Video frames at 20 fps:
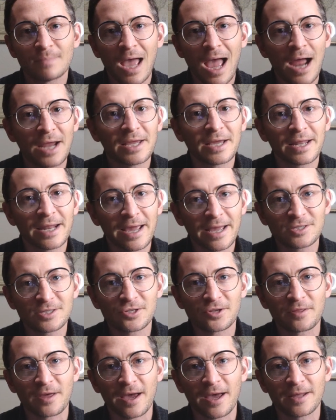How are you going to
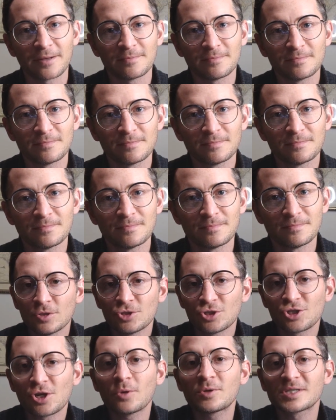answer that?
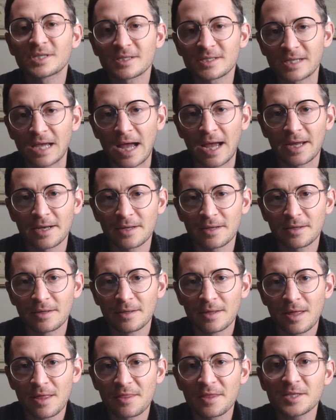Jokes aside,
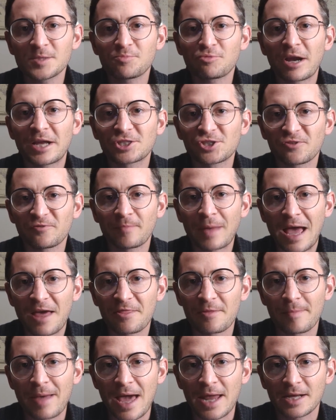this branch of
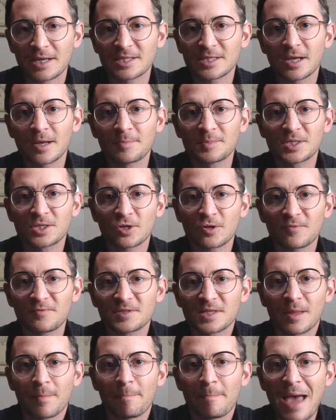mathematics
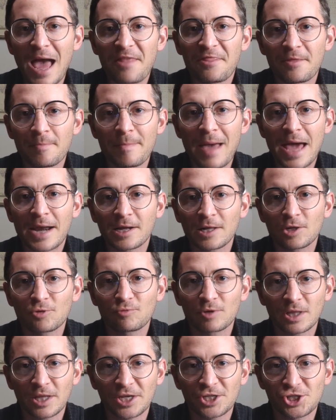observes the mathematical
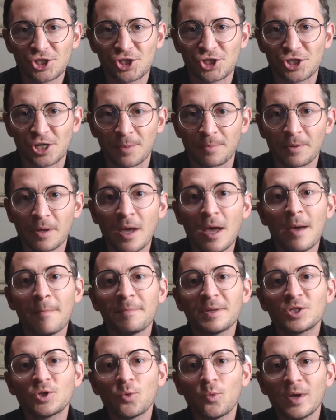relationship
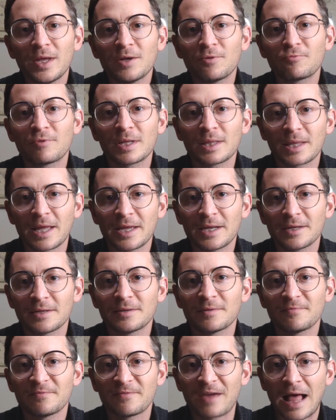between
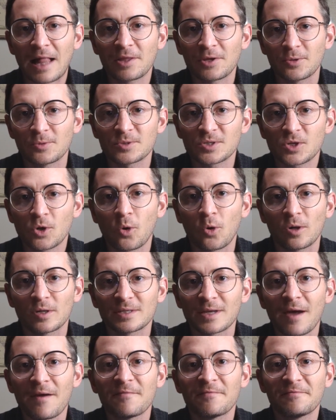related values,
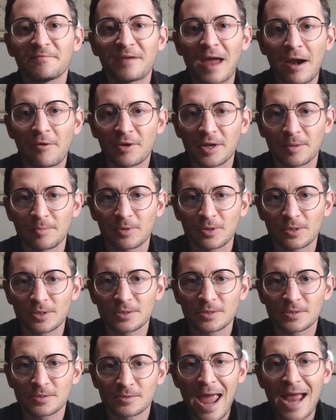called
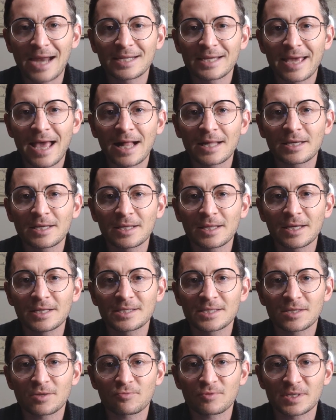variables, and
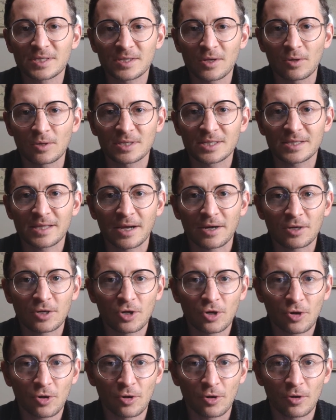calculates the results that
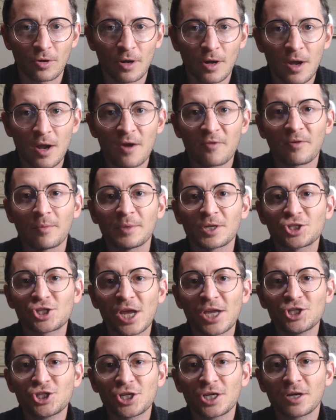occur from the
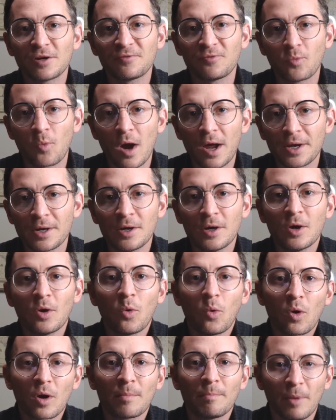changing of one
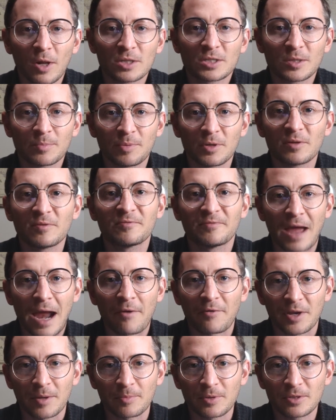or multiple
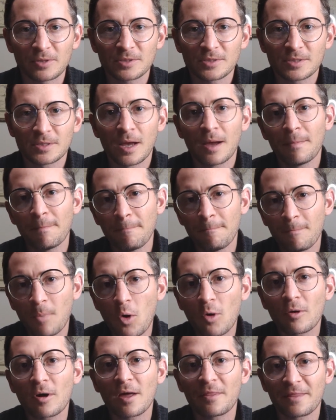variables.
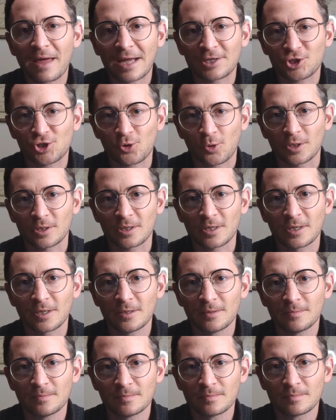More on that shortly.
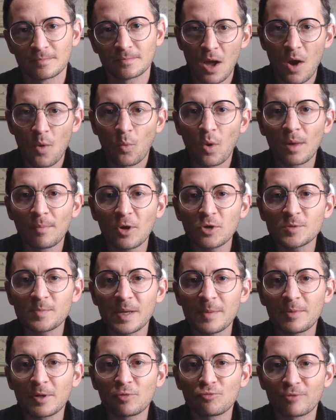While most
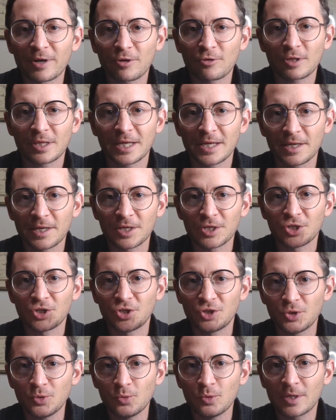people rarely
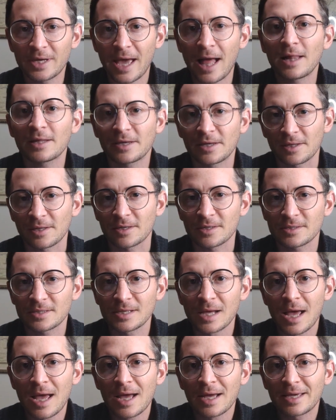do
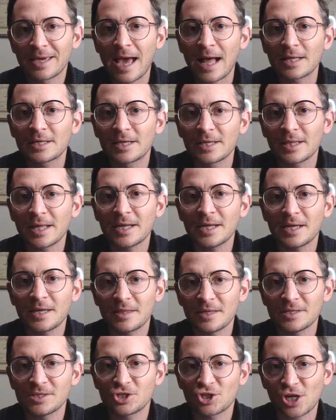calculus, calculating
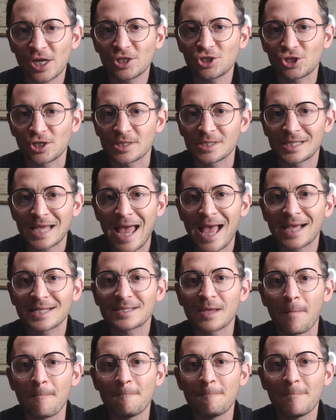these changes
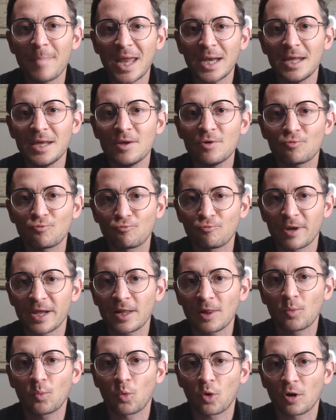has many
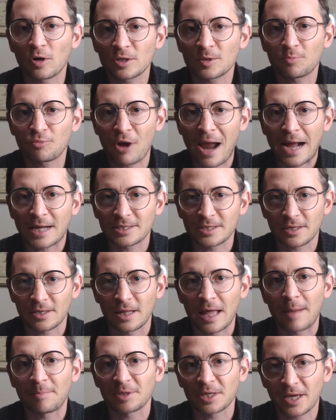real-world
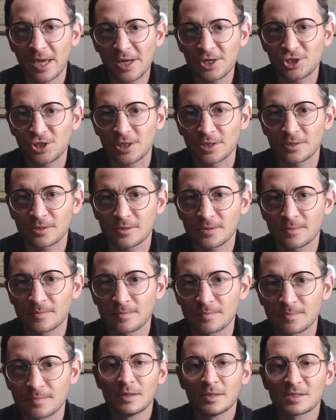practical applications,
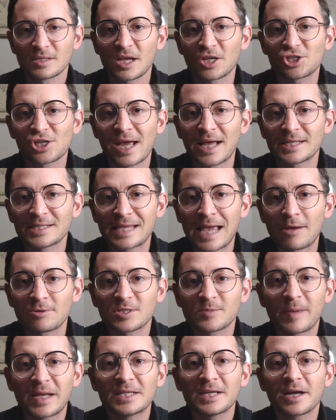such as how
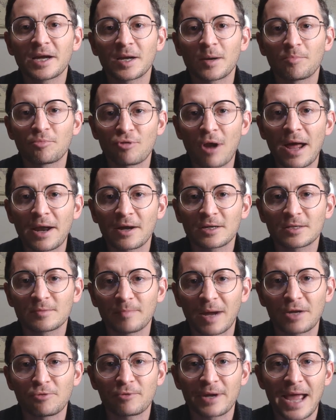spending on a product
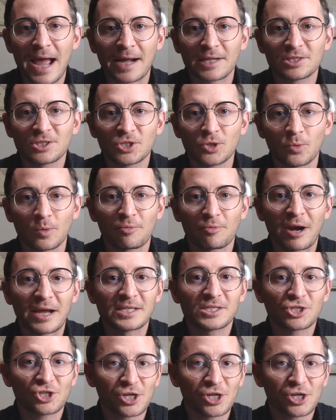might react to a price